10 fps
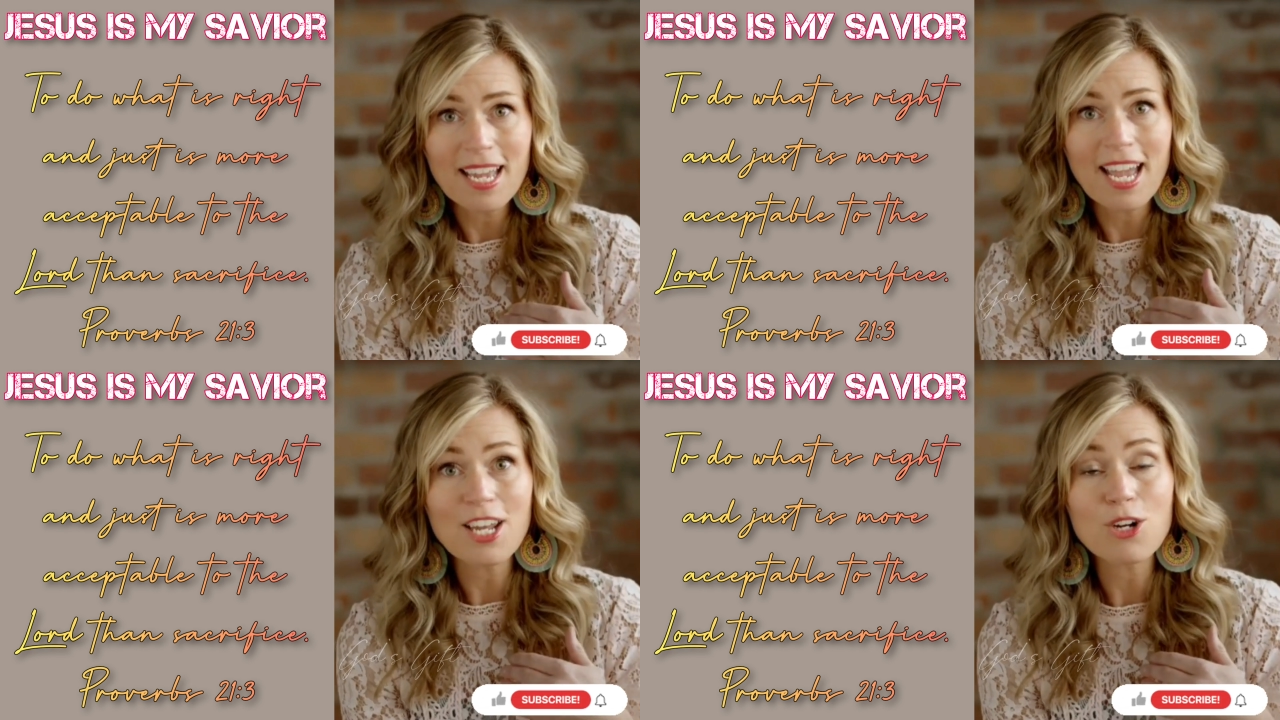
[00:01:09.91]

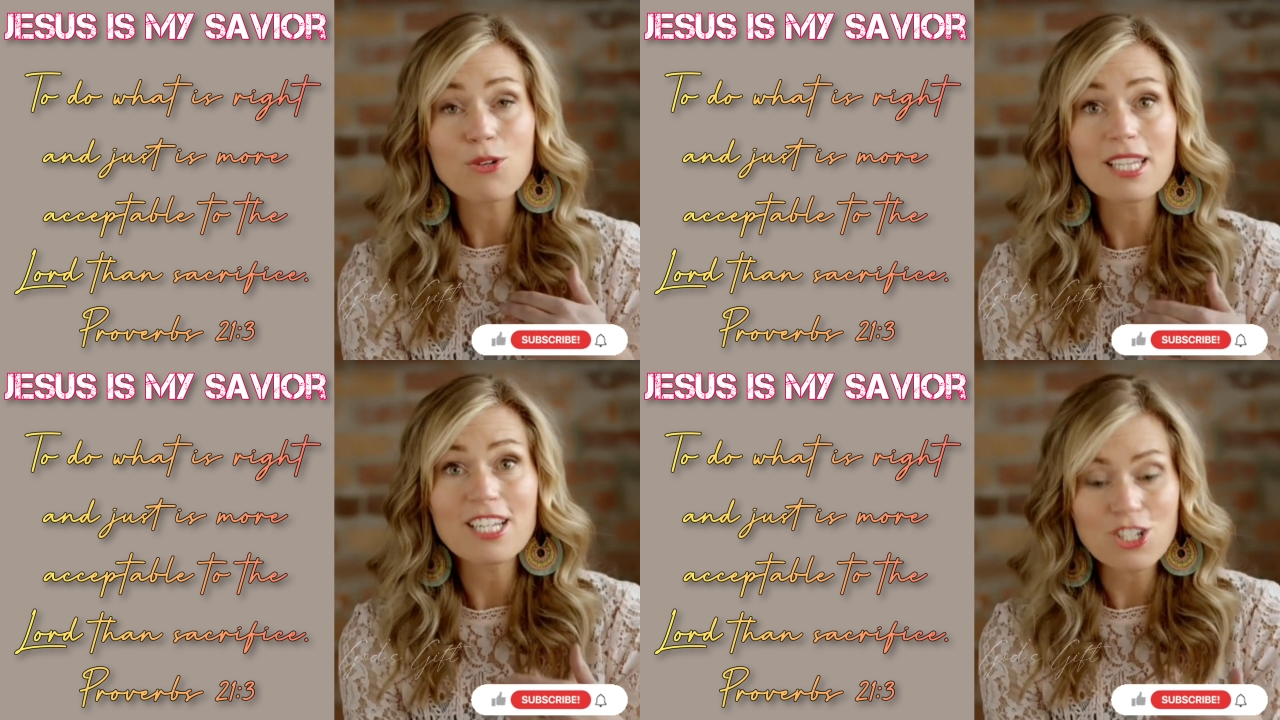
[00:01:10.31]
and our
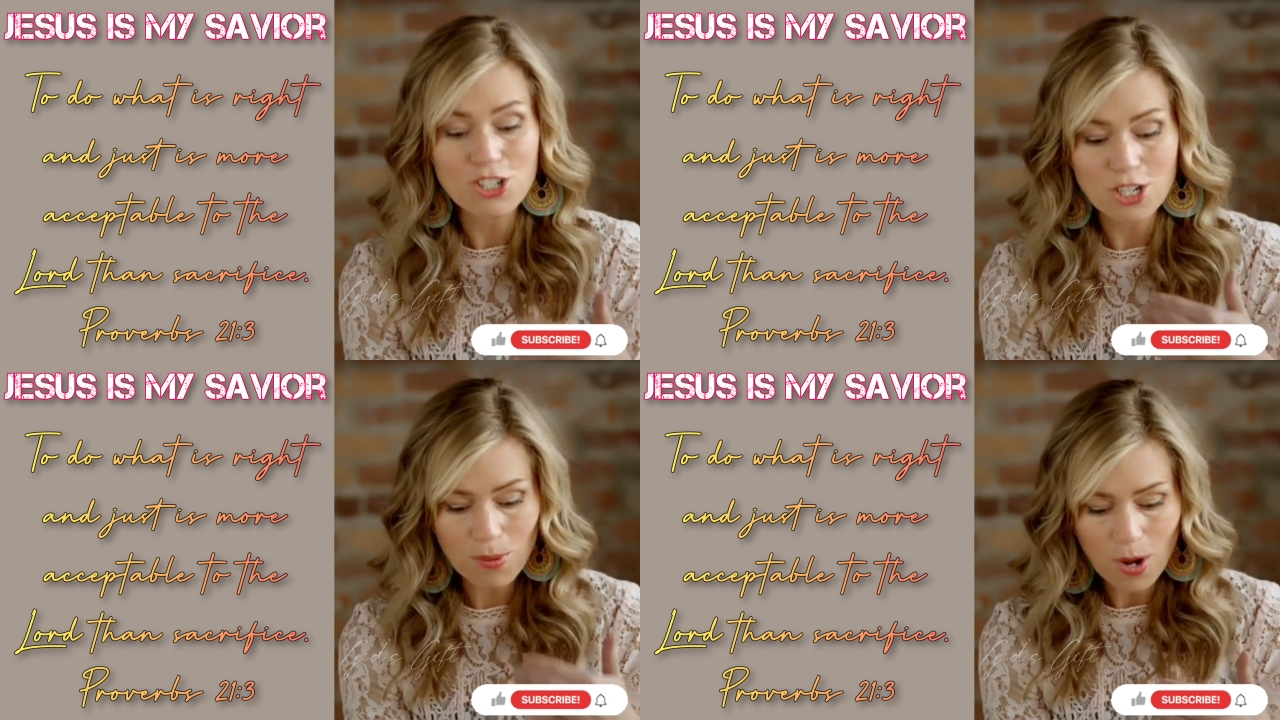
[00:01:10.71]

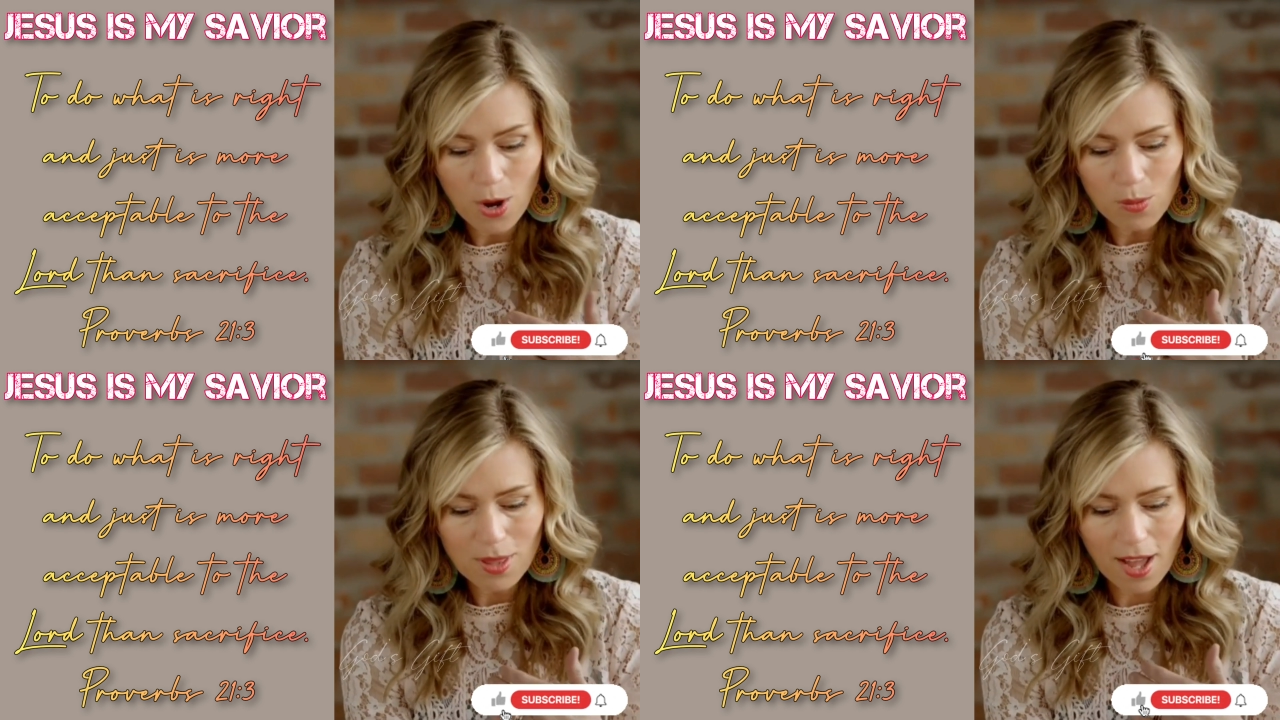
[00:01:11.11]
relationship
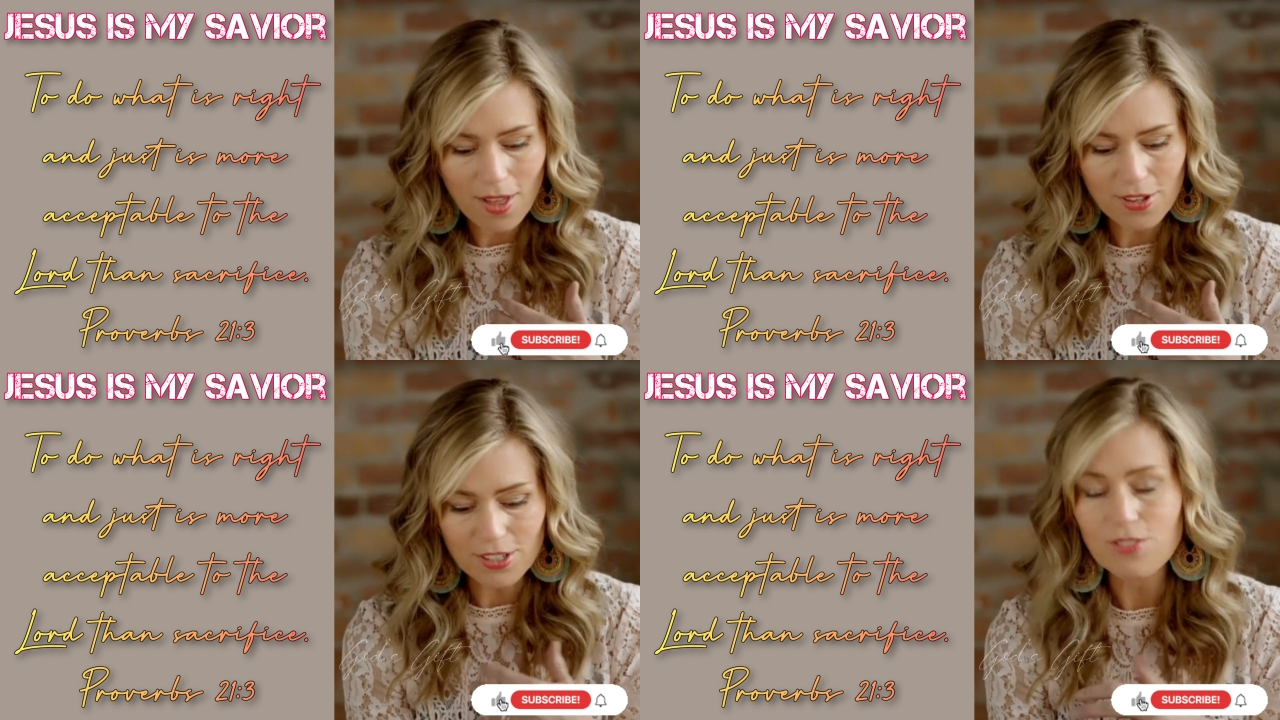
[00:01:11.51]
with
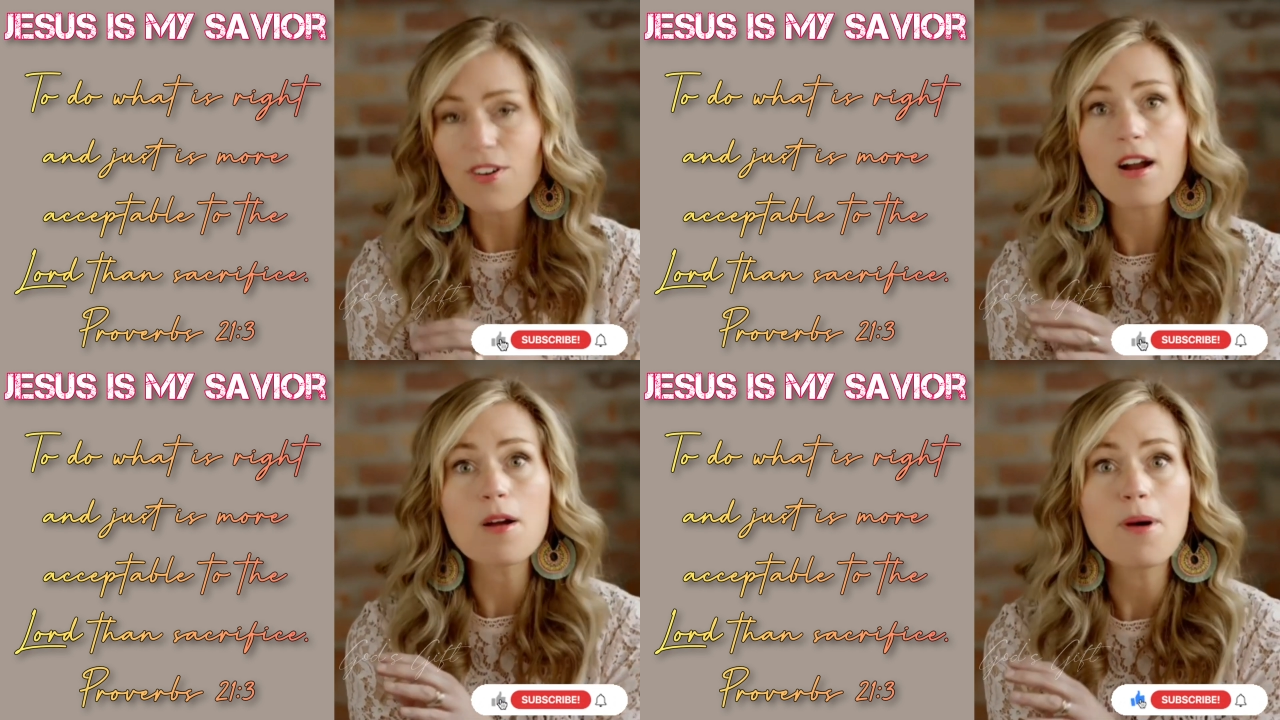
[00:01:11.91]
others,
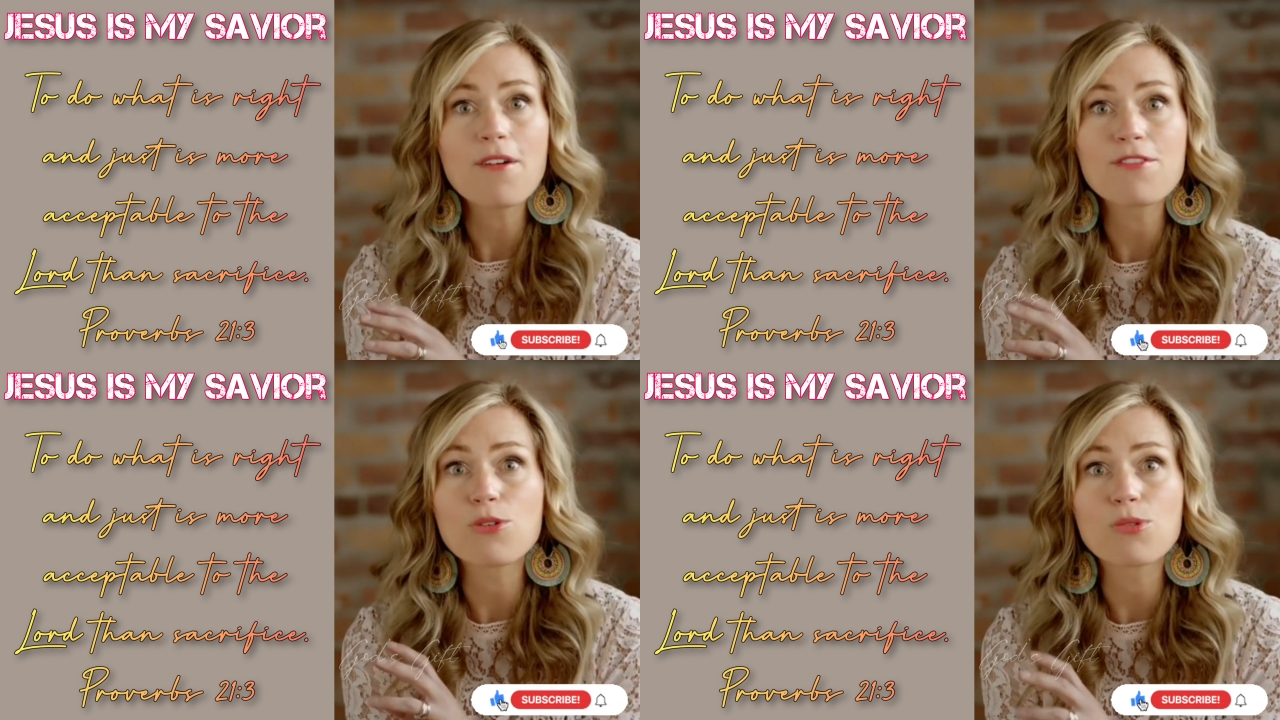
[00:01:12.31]
far
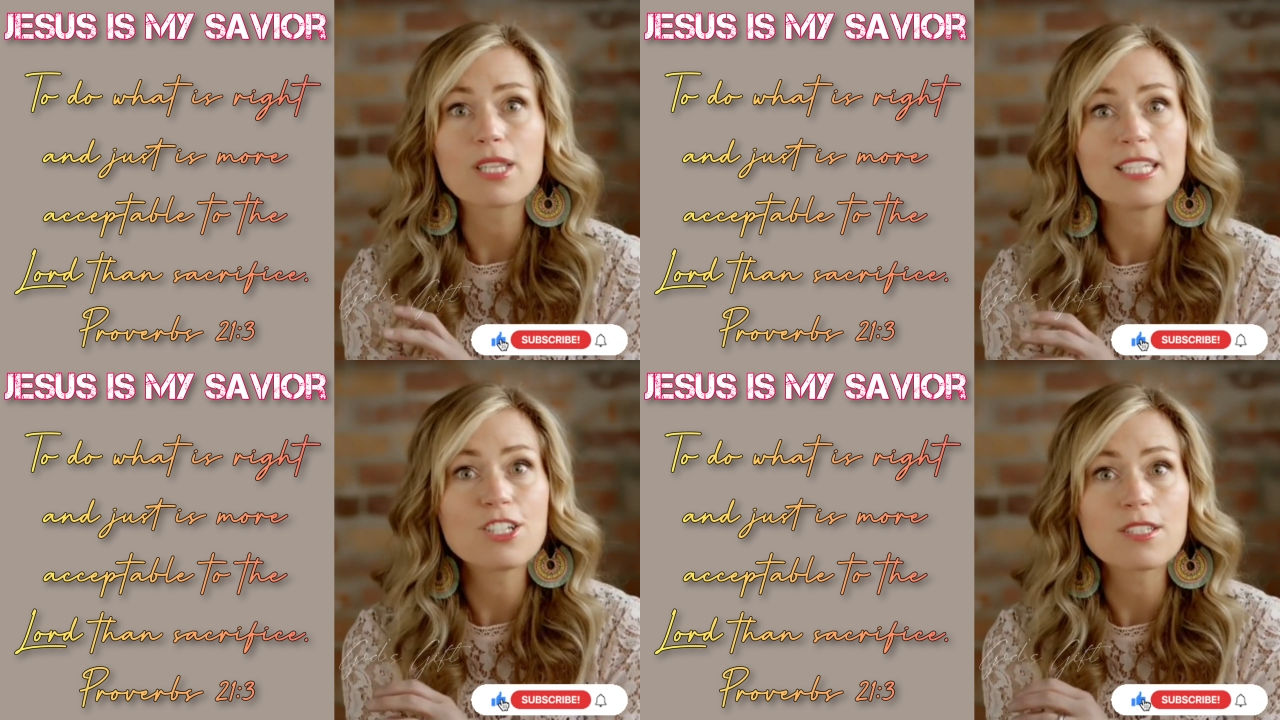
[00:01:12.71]
above the
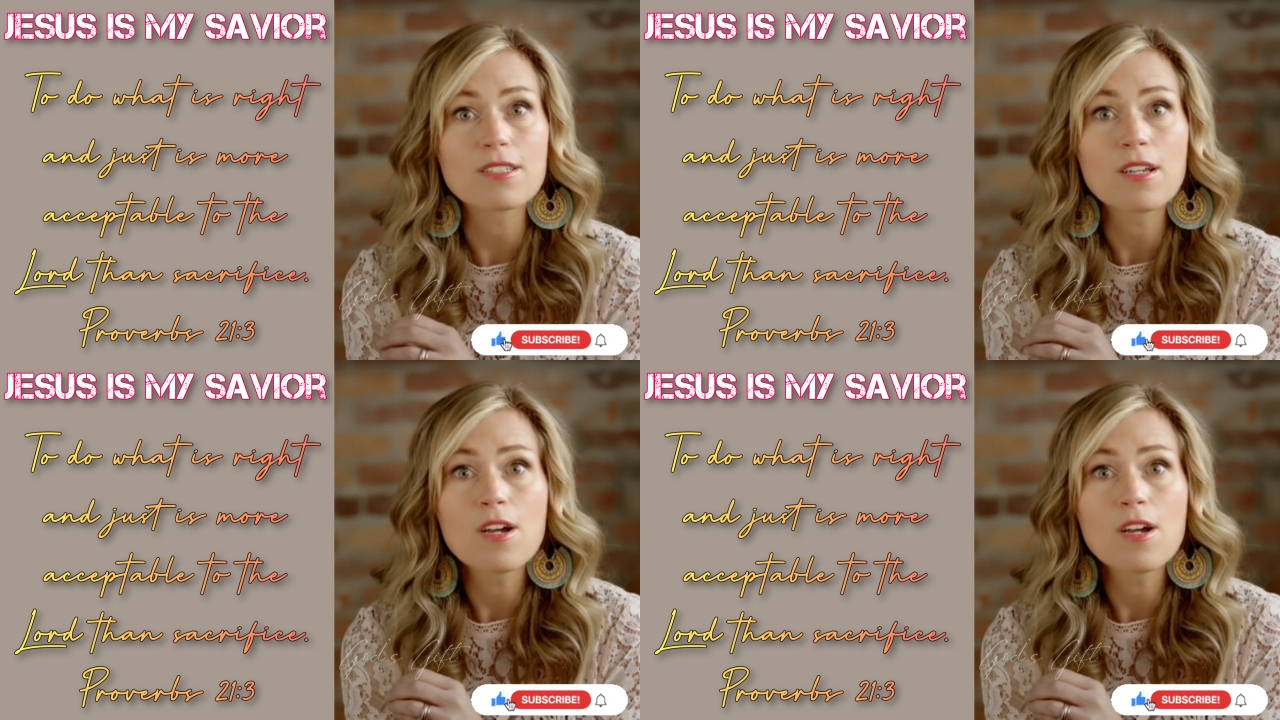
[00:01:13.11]
religious